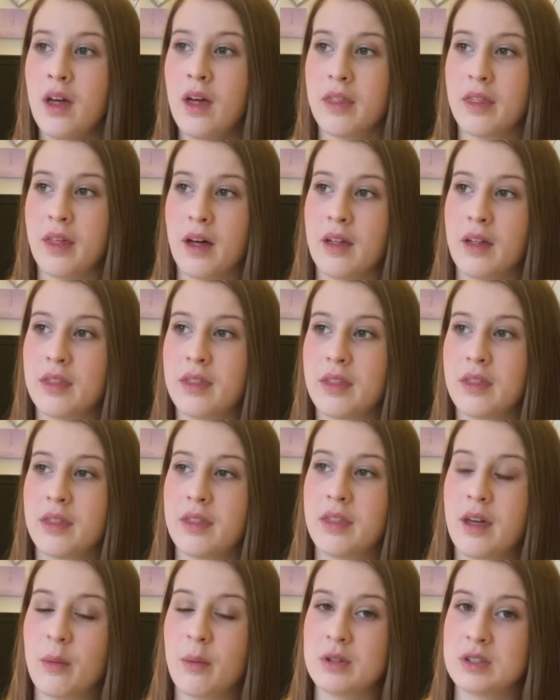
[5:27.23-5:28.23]
that
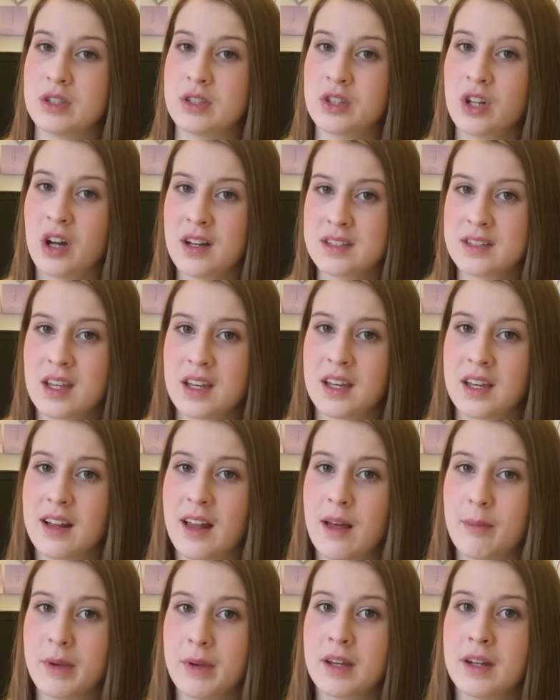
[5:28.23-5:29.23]
there was a chance they could
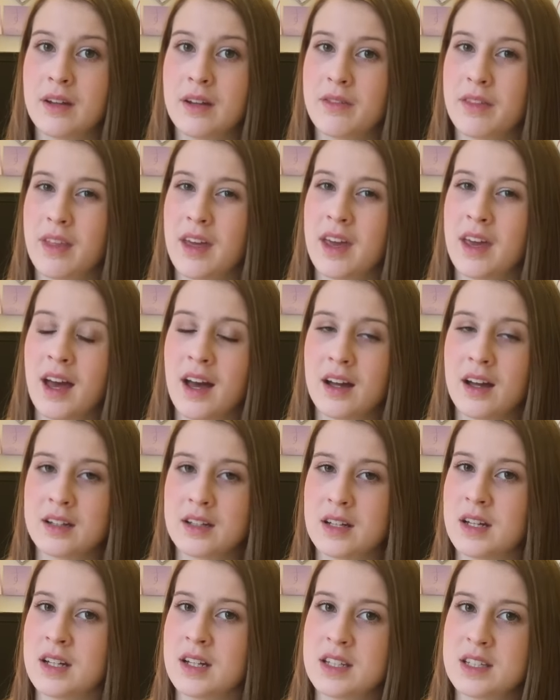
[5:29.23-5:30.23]
let me in if they had
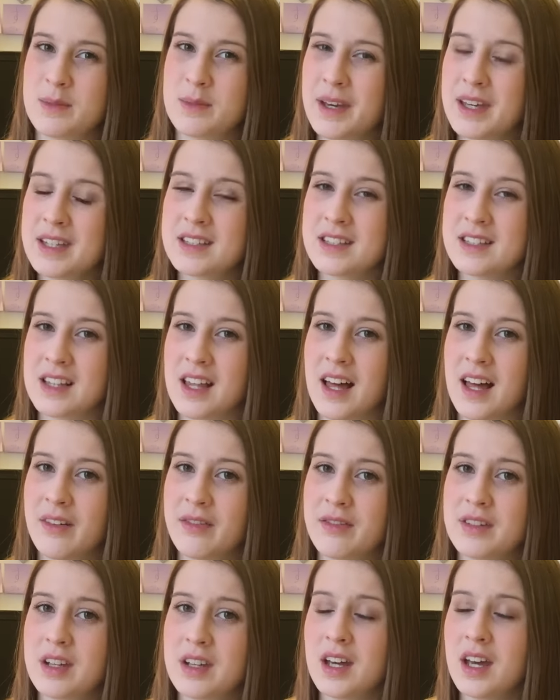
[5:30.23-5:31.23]
any spaces
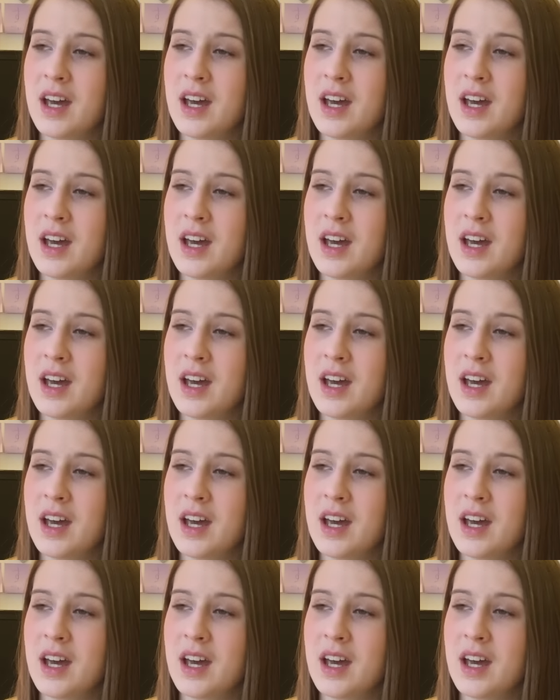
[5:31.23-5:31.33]
left.